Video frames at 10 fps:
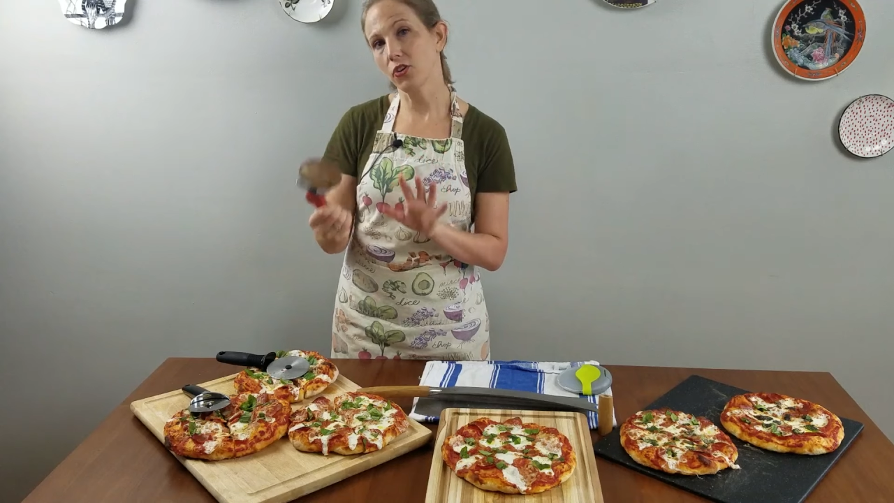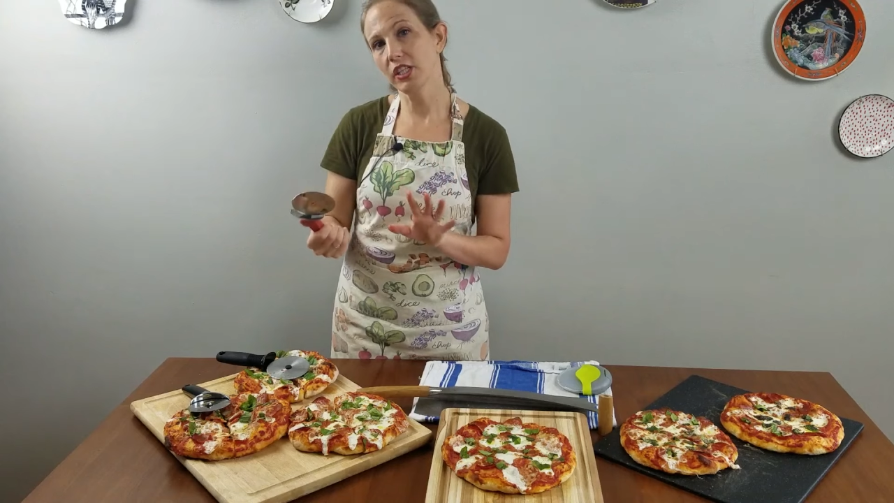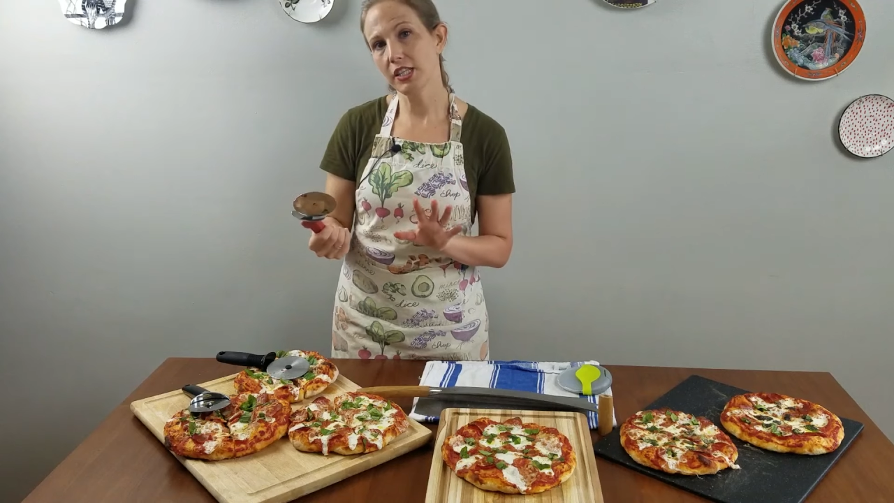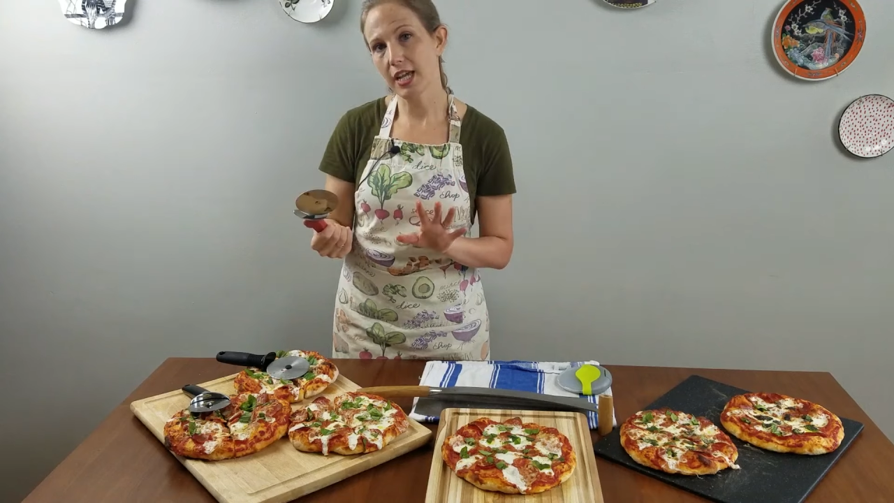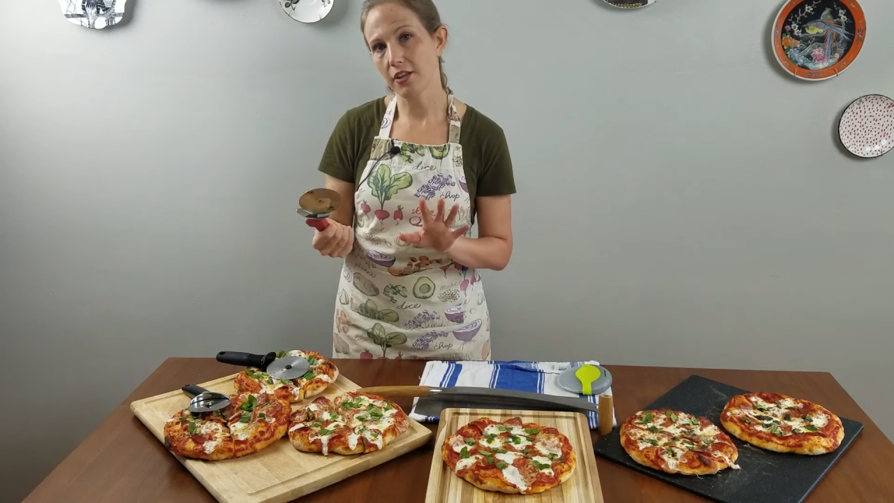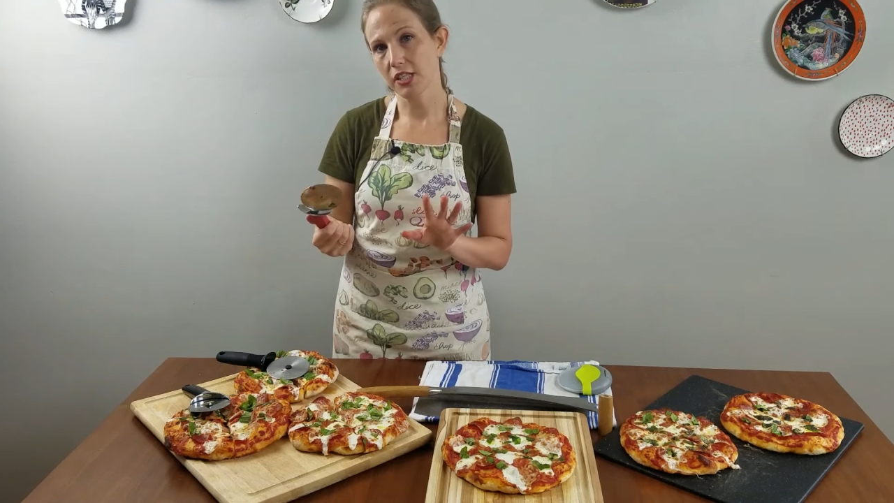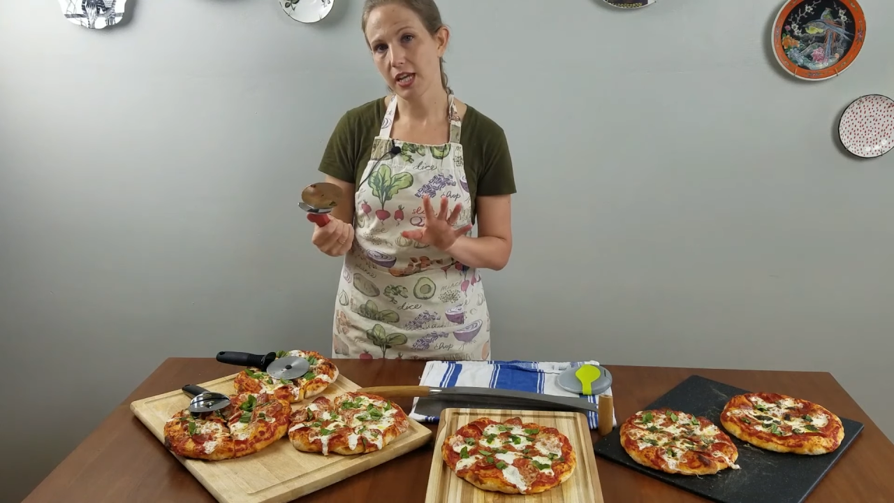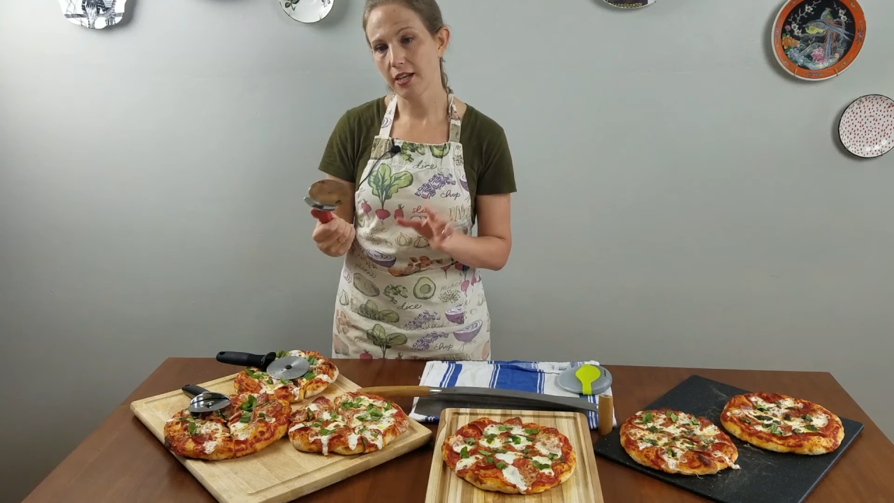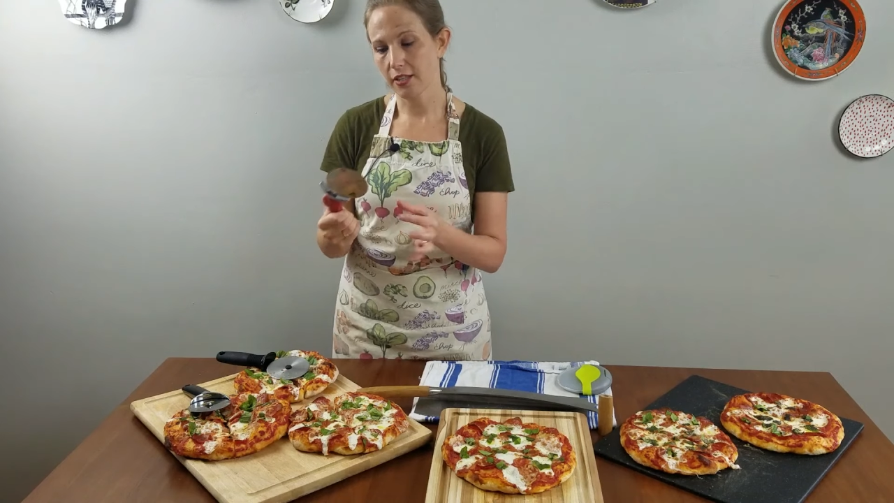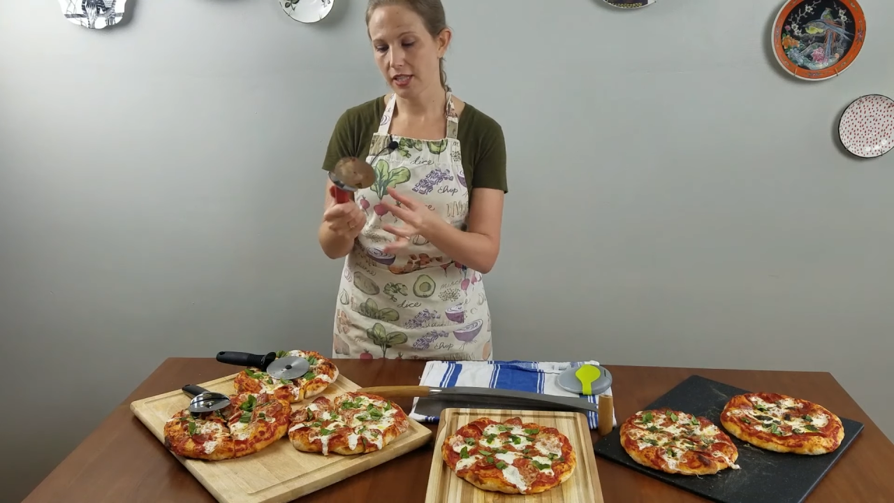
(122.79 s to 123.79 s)
only
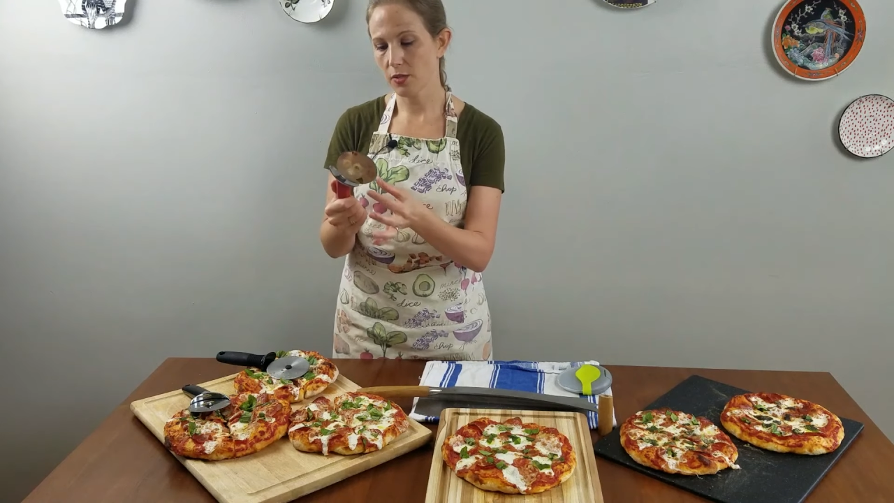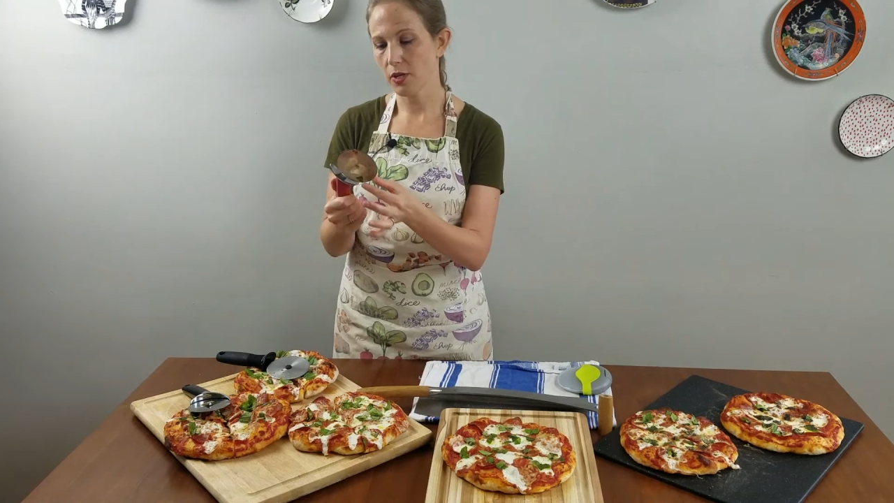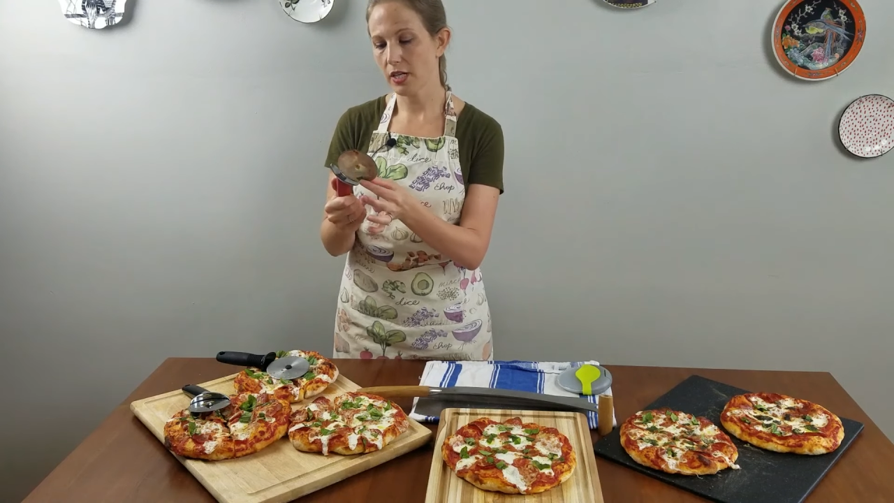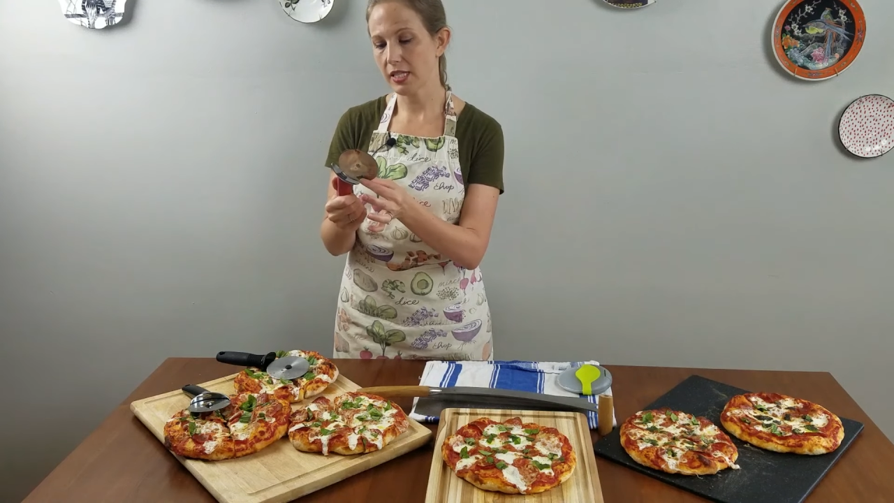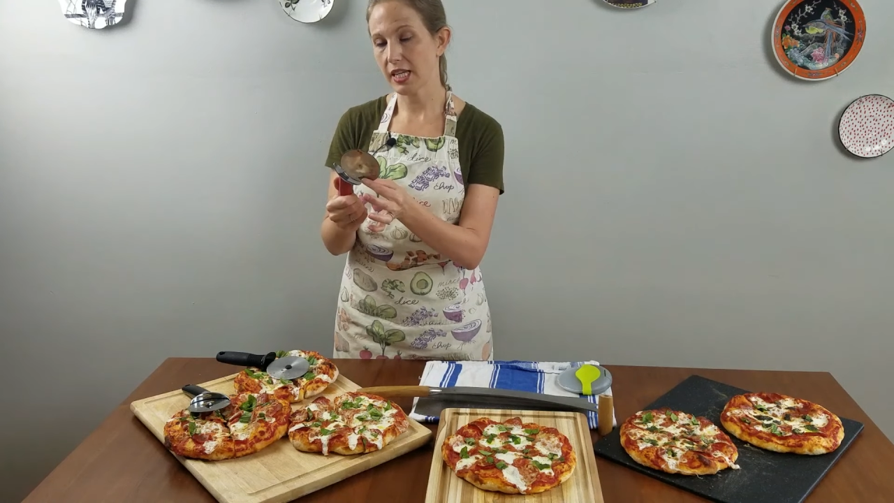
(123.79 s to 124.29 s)
downside on this one is